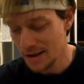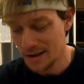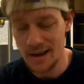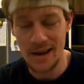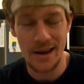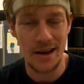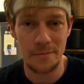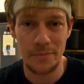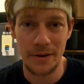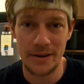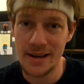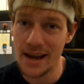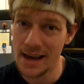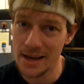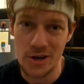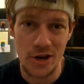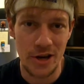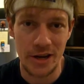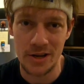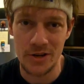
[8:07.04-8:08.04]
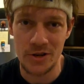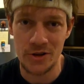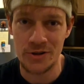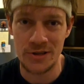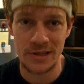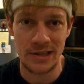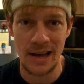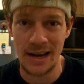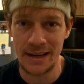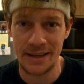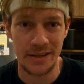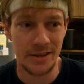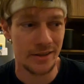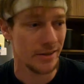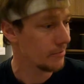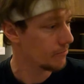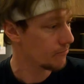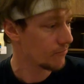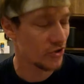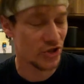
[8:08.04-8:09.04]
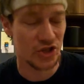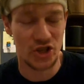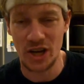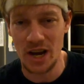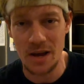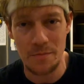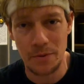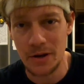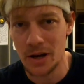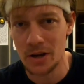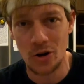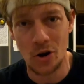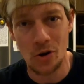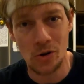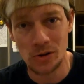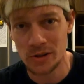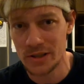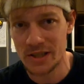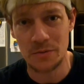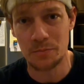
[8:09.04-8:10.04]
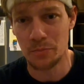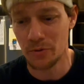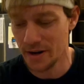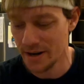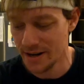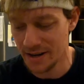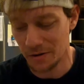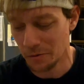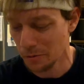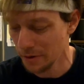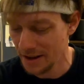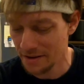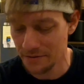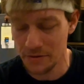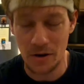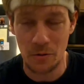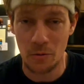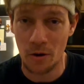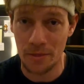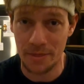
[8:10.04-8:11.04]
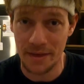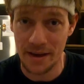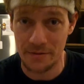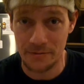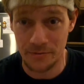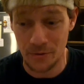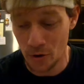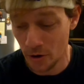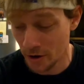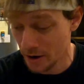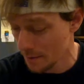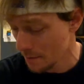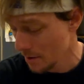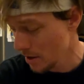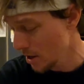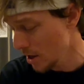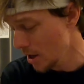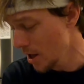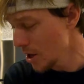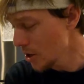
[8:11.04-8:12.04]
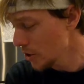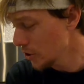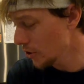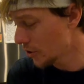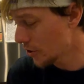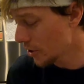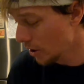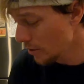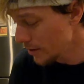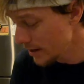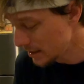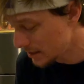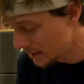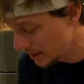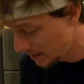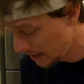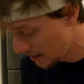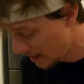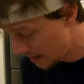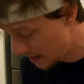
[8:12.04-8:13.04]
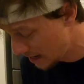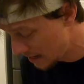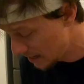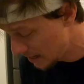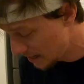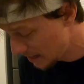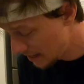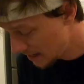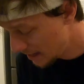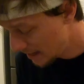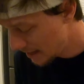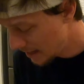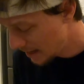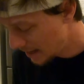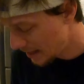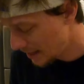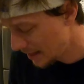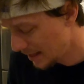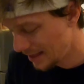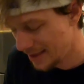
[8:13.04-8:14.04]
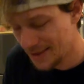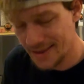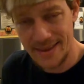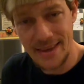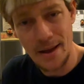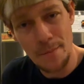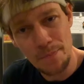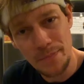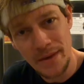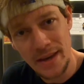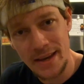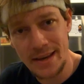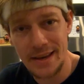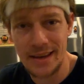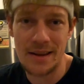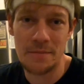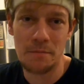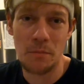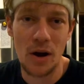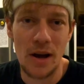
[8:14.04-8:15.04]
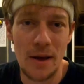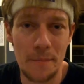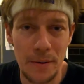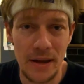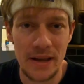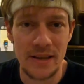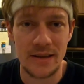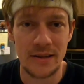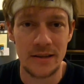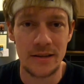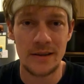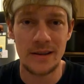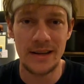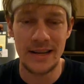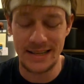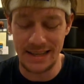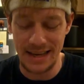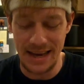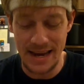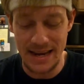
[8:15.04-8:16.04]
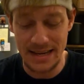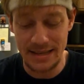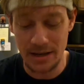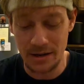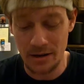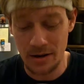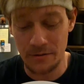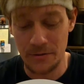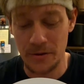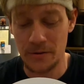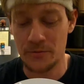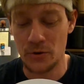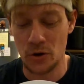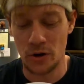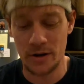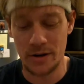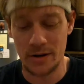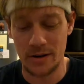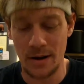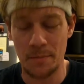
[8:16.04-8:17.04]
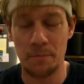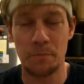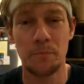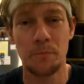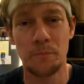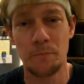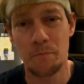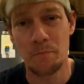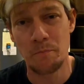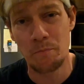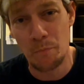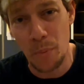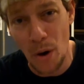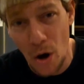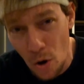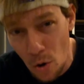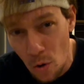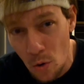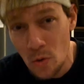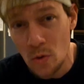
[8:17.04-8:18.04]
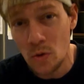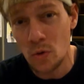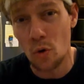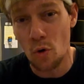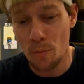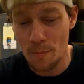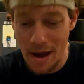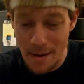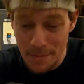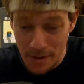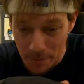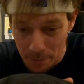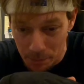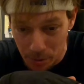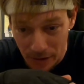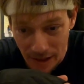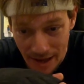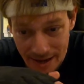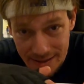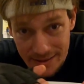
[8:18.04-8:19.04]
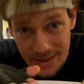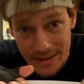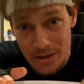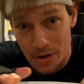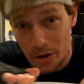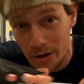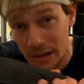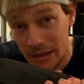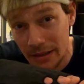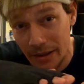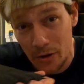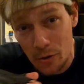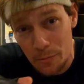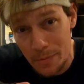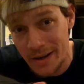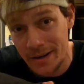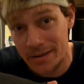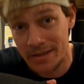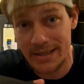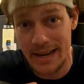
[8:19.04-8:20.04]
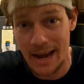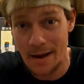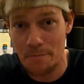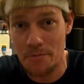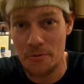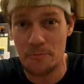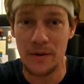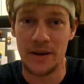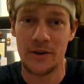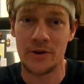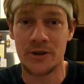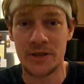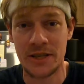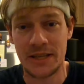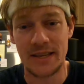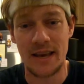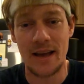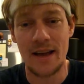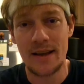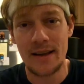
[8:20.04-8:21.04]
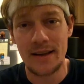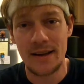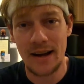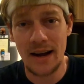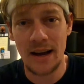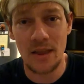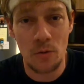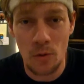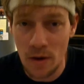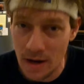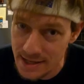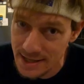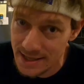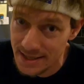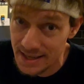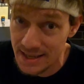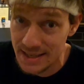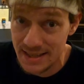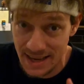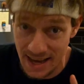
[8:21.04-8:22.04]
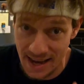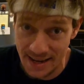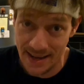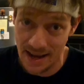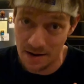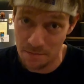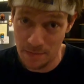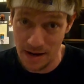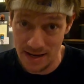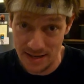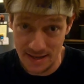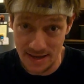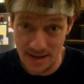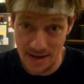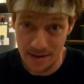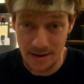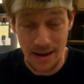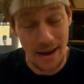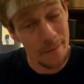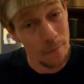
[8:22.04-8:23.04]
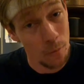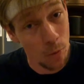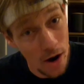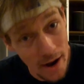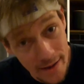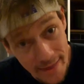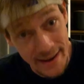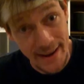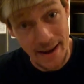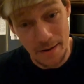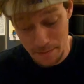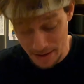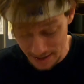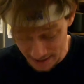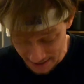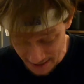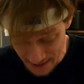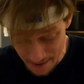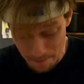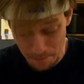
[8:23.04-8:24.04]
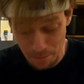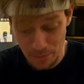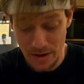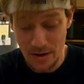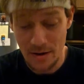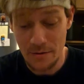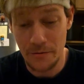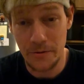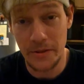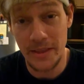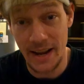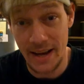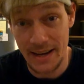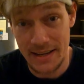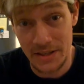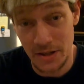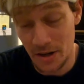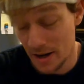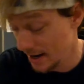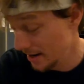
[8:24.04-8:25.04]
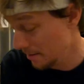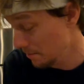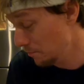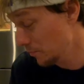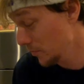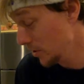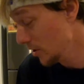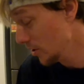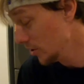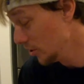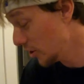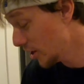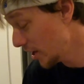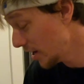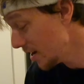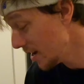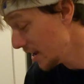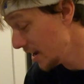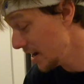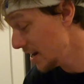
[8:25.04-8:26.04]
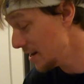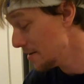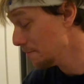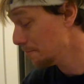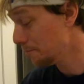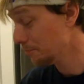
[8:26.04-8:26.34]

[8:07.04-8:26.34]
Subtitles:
But yeah, you can use like cheap canola spread or whatever you want there for it. You're going to need something, in my opinion, it's easier if you've got a bowl or maybe a plate that's got a little bit of depth, because otherwise things can get messy. And why they get messy? For the next item. You're gonna need